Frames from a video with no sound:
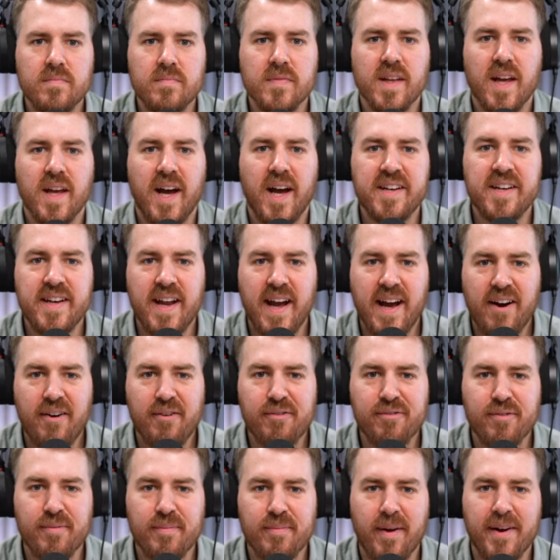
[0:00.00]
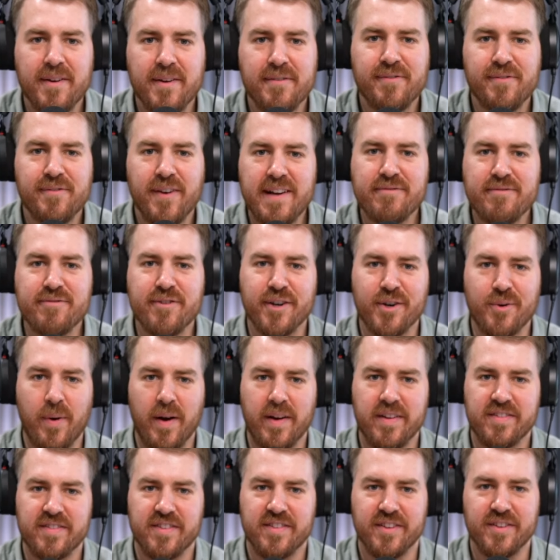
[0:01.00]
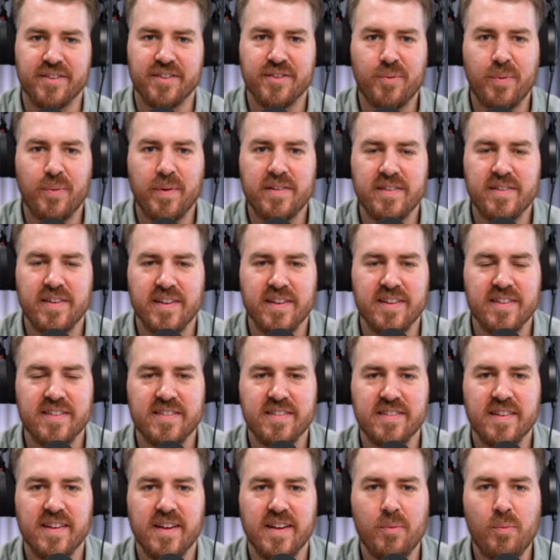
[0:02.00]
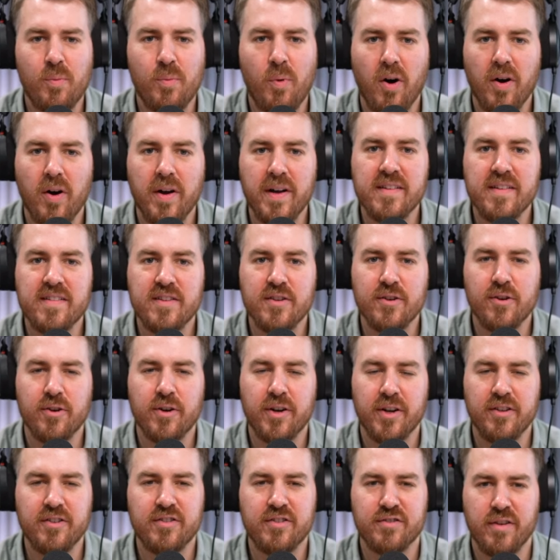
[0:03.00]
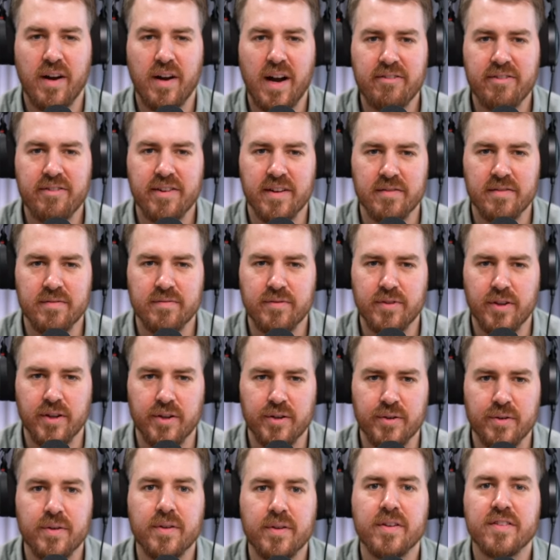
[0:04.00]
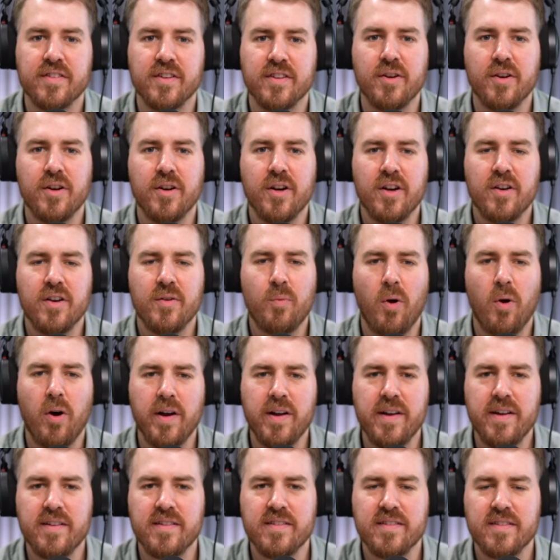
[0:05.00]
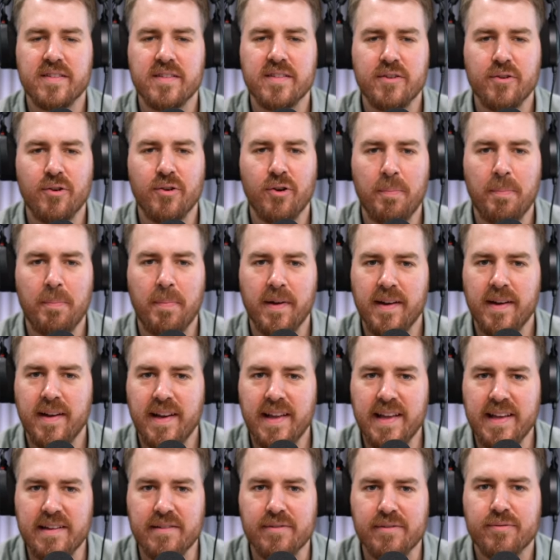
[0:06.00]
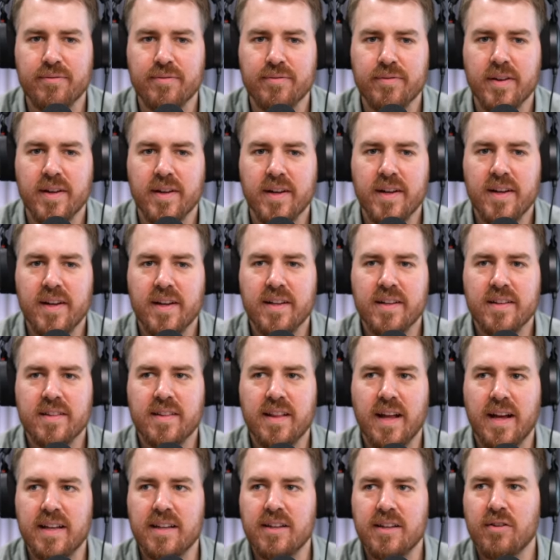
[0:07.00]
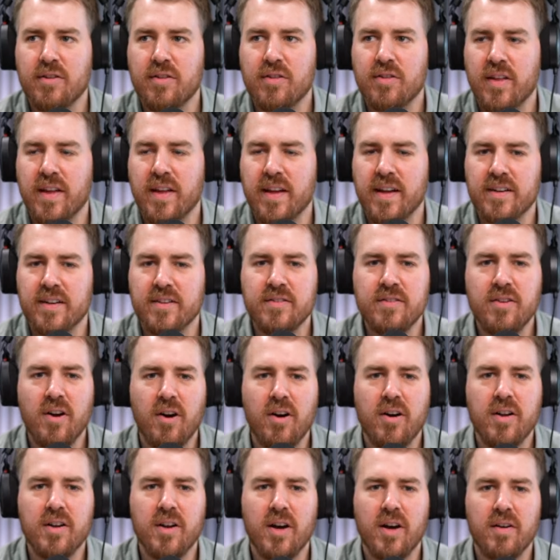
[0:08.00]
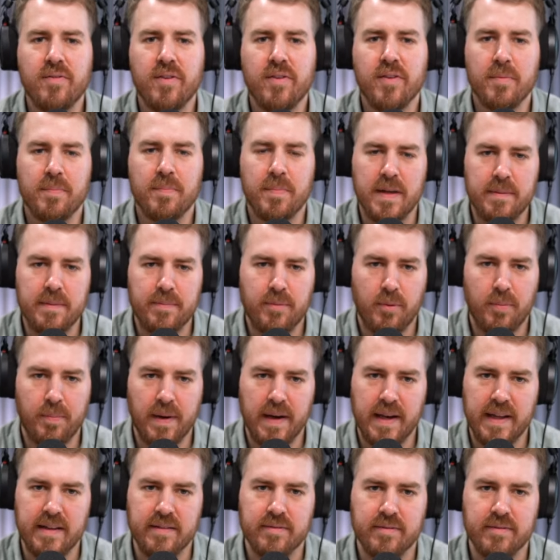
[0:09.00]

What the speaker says: And now for my favorite question, which is, what is your contrarian view? So what is your belief that you think not a lot of other people believe?